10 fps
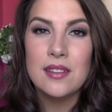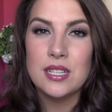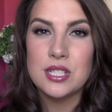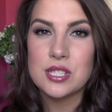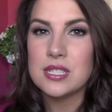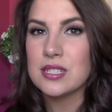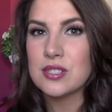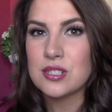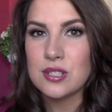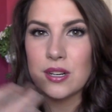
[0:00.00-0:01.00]
than just a
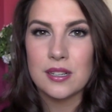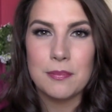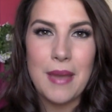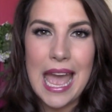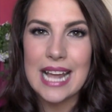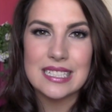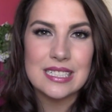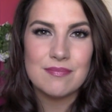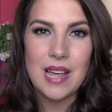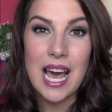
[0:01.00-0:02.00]
stark matte
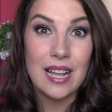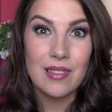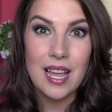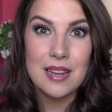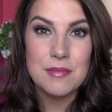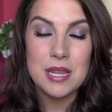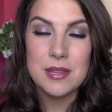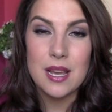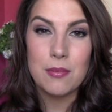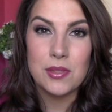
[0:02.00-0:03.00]
highlight
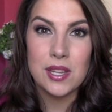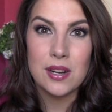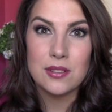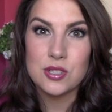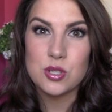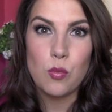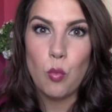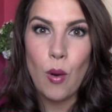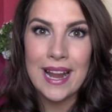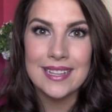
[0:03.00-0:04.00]
maybe up there, just a
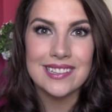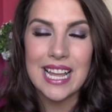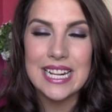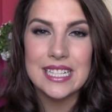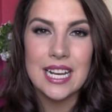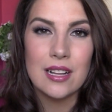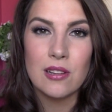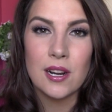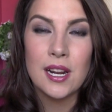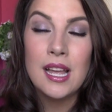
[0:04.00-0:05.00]
white light
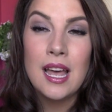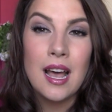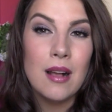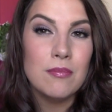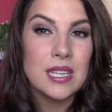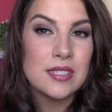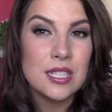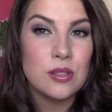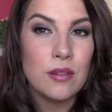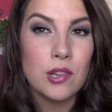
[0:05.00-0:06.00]
color, um, because
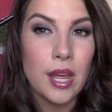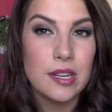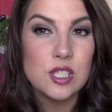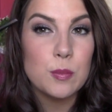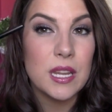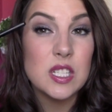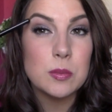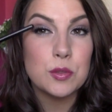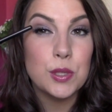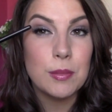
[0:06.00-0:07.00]
I do have a lot of space
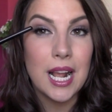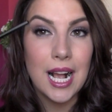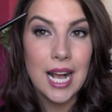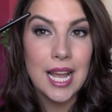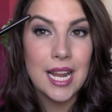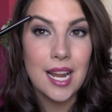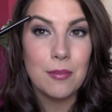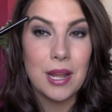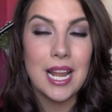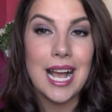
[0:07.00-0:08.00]
between my eye
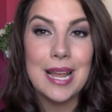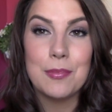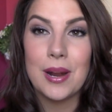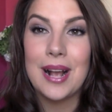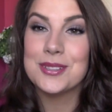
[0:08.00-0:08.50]
and my eyebrow,